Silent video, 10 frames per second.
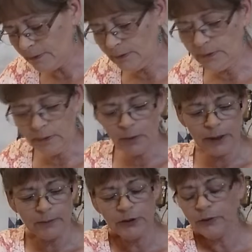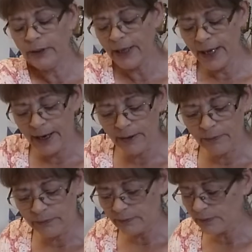while I'm doing that,
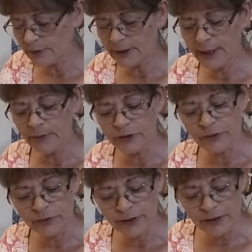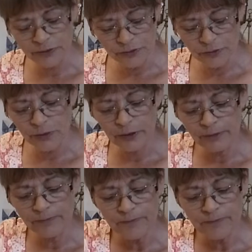see how much those scissors were.